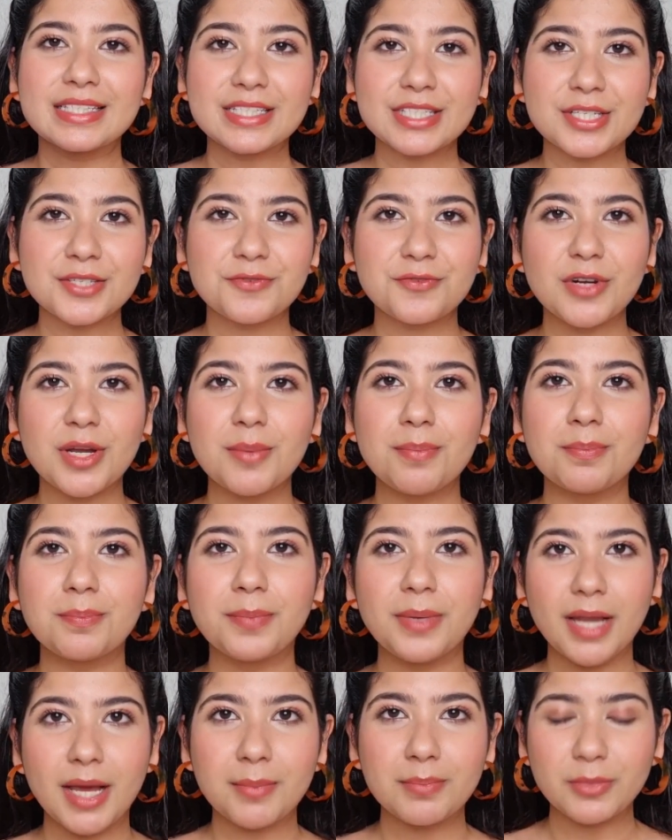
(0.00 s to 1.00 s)
This is from
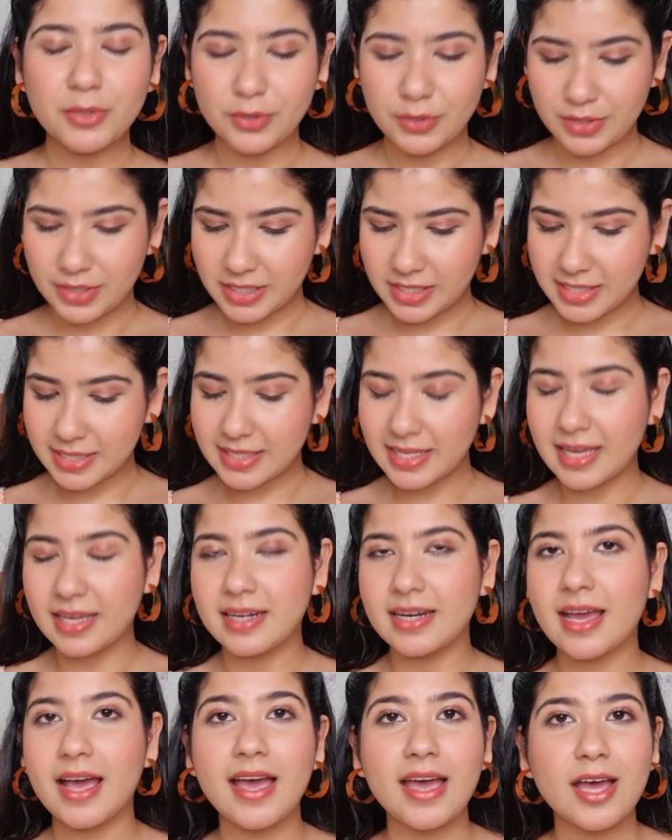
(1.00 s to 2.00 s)
Plum Goodness,
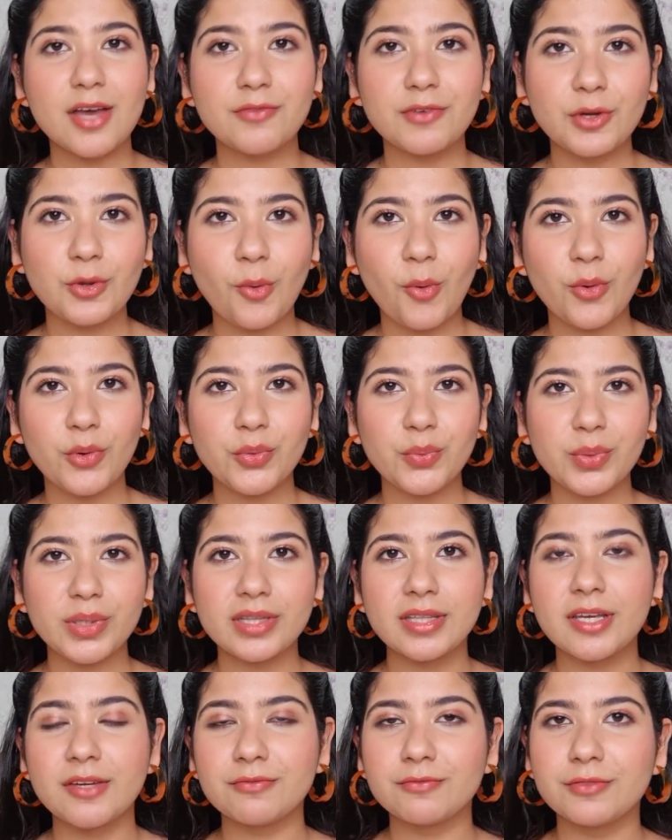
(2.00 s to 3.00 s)
and I have a code
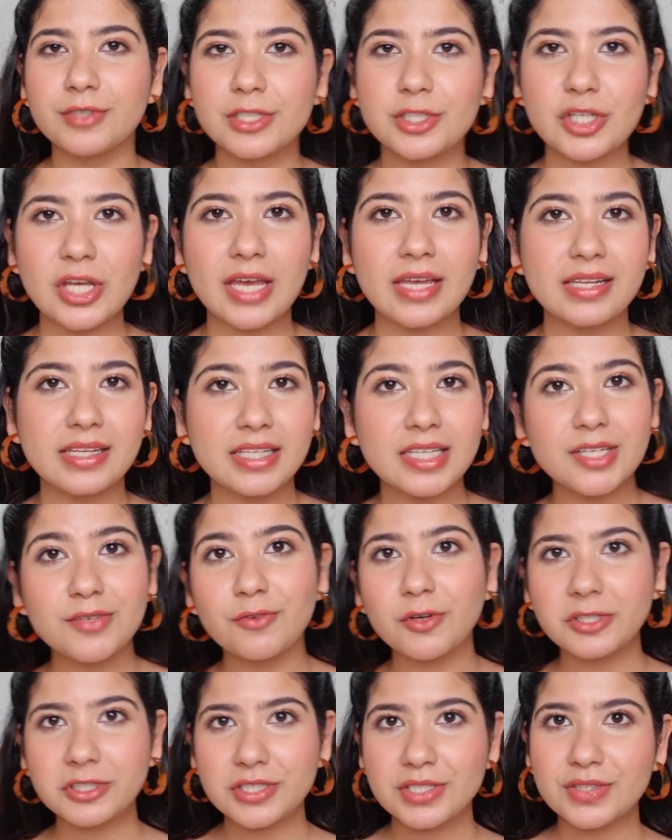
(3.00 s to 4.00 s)
with them which I'll leave
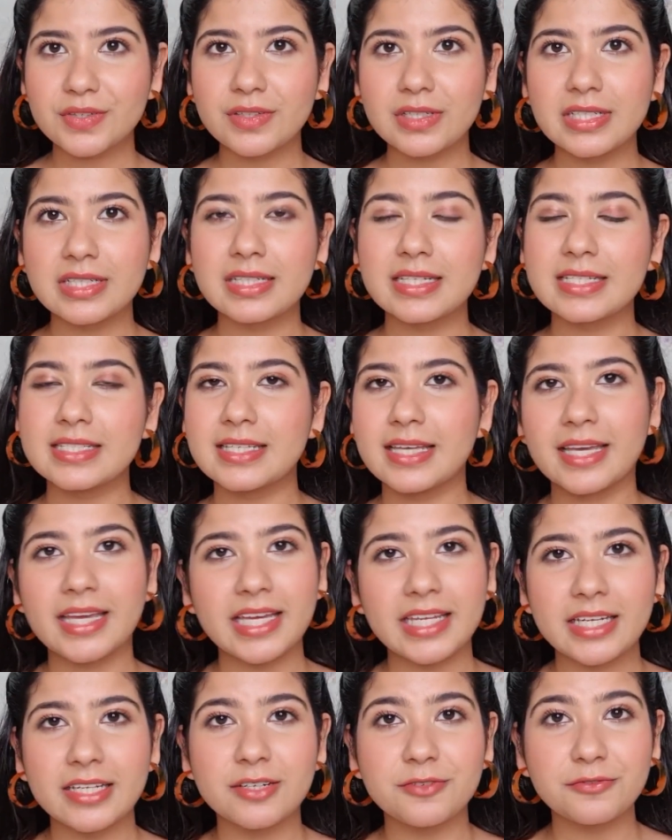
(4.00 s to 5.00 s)
on the screen. It's
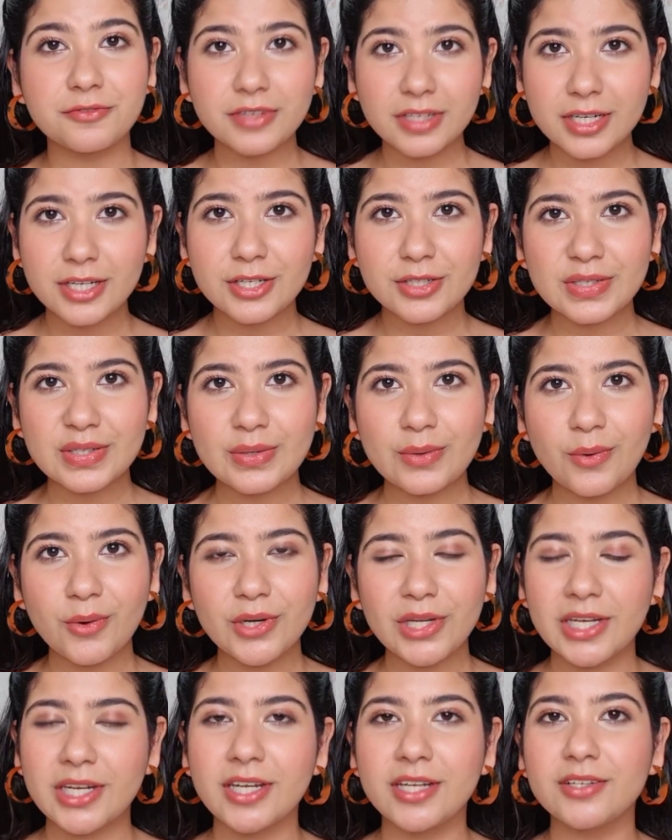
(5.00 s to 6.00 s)
again an affiliate
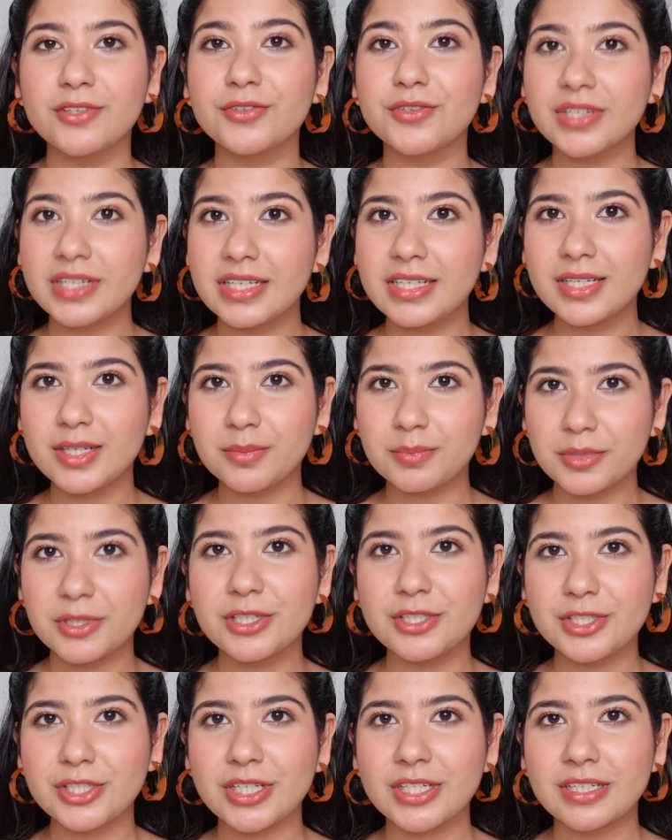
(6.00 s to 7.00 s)
code, and I really
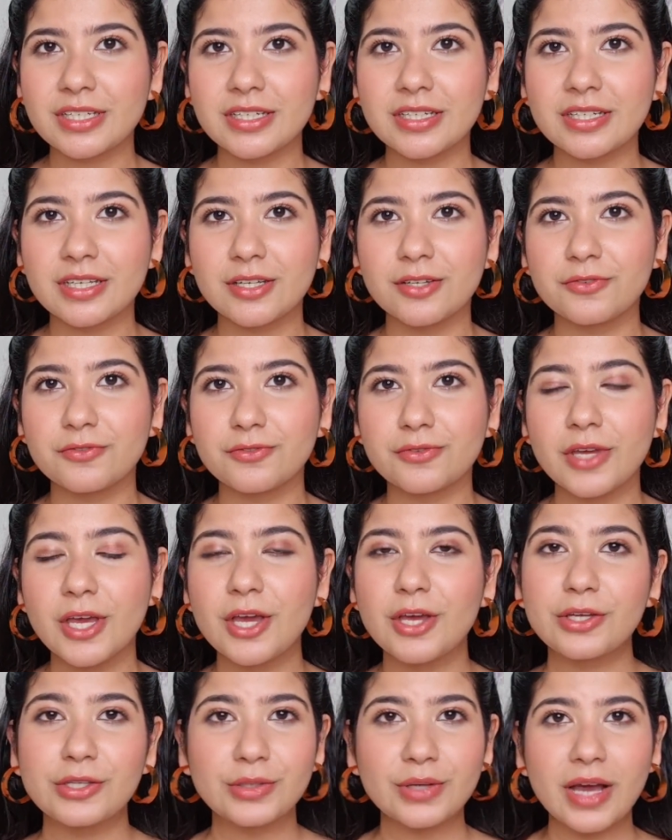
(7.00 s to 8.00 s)
appreciate it if
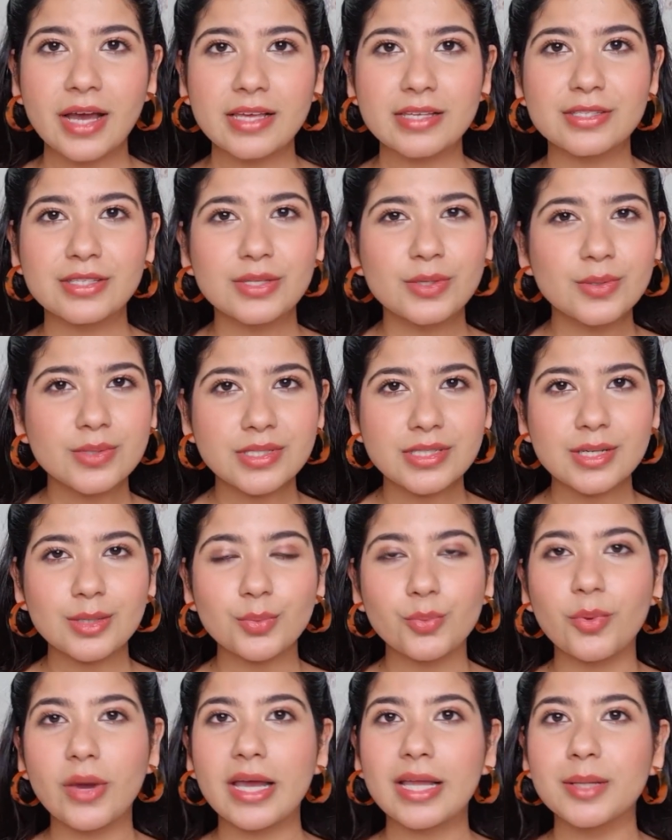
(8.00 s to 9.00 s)
you guys used it
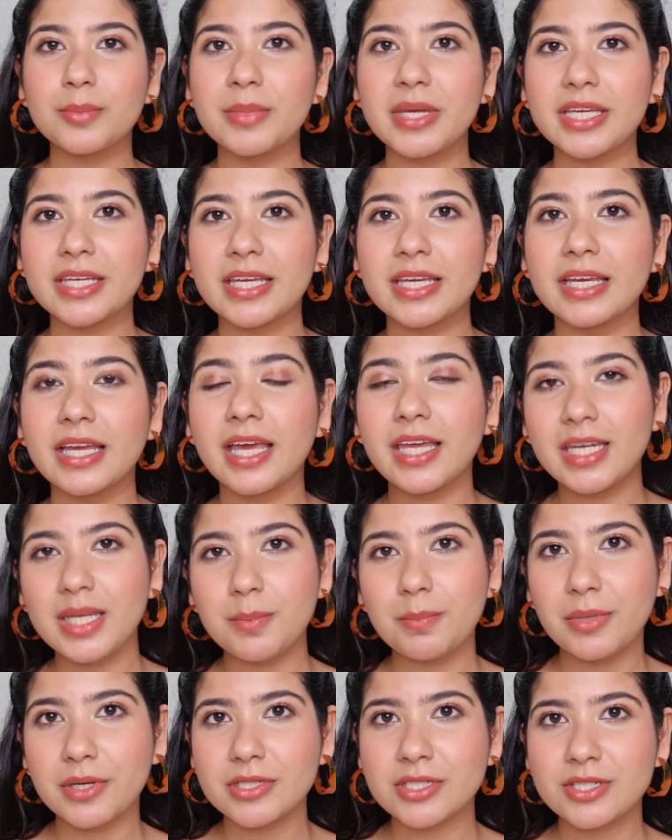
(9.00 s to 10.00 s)
while making
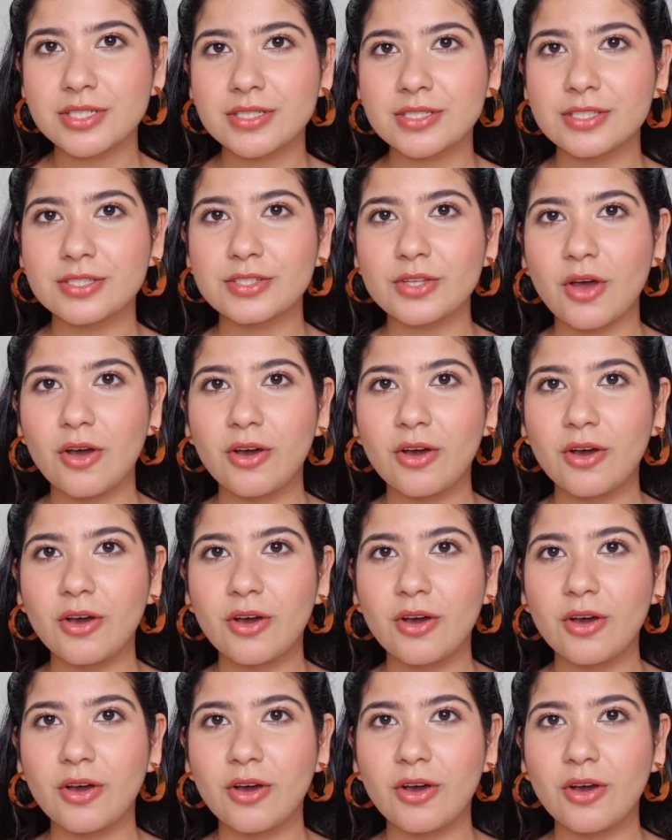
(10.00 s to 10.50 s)
any purchases